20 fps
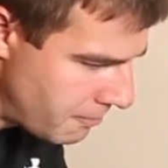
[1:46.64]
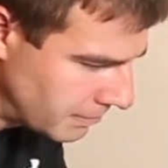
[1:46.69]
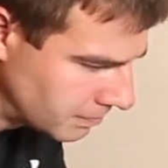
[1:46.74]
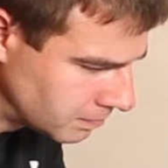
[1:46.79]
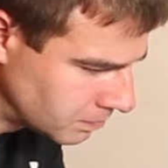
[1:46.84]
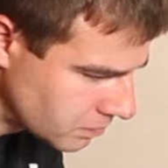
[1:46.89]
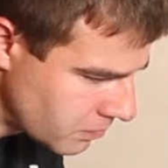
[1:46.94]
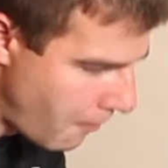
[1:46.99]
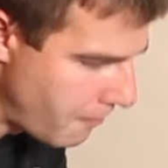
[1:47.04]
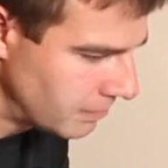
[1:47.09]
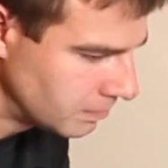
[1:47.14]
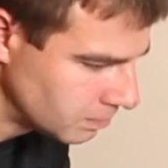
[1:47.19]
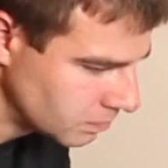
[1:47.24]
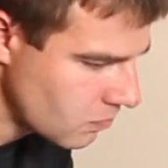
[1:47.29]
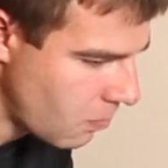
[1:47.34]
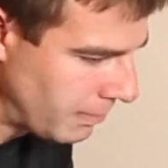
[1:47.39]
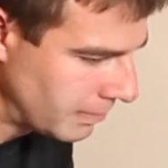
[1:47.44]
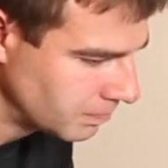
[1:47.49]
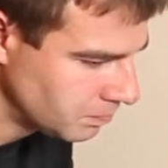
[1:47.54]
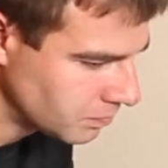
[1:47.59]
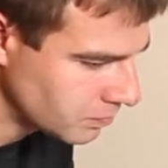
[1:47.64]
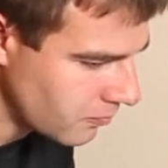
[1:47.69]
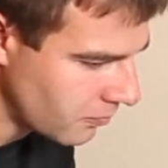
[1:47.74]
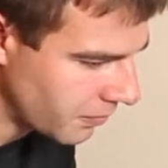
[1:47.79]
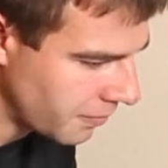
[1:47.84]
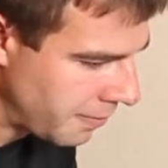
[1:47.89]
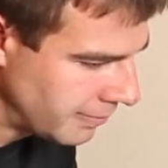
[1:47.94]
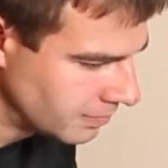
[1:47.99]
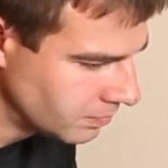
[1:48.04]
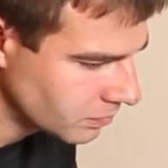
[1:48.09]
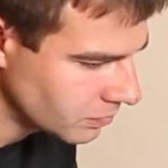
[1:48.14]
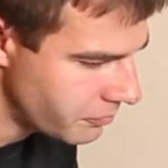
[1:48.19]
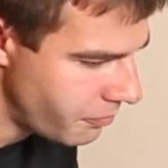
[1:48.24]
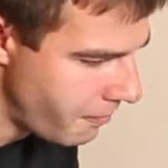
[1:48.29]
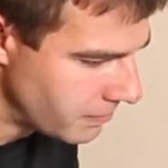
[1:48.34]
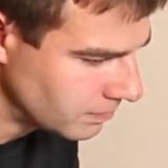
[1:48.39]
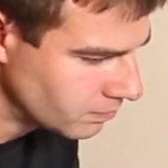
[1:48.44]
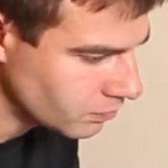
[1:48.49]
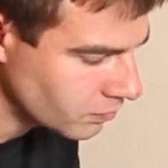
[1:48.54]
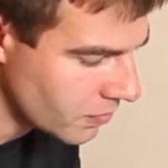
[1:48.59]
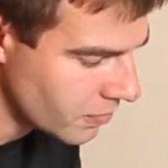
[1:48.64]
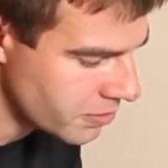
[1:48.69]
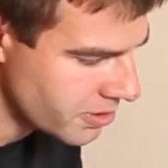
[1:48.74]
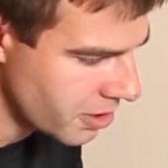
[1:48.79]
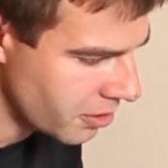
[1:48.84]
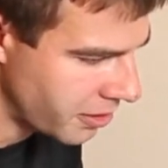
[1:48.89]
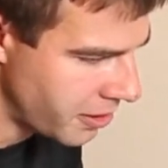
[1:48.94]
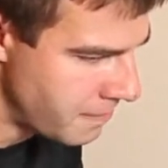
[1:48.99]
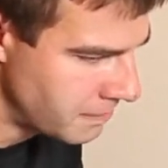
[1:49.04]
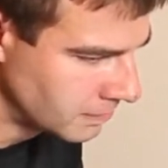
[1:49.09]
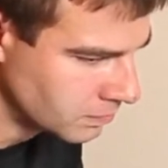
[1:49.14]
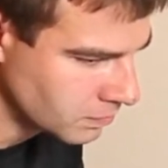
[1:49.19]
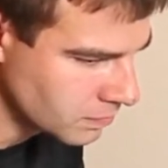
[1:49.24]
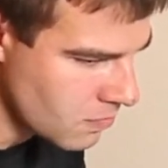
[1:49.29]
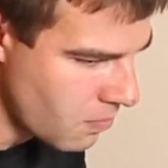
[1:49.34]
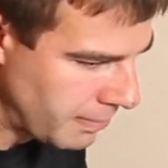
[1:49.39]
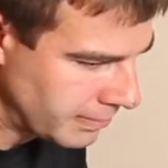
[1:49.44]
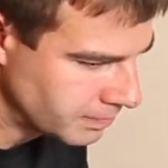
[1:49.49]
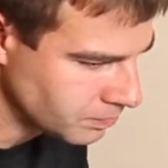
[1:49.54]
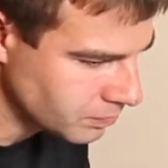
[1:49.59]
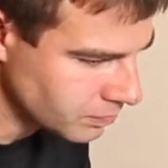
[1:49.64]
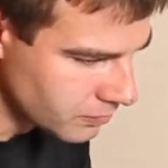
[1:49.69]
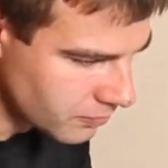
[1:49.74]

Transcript: You end up exerting yourself more, maybe without even feeling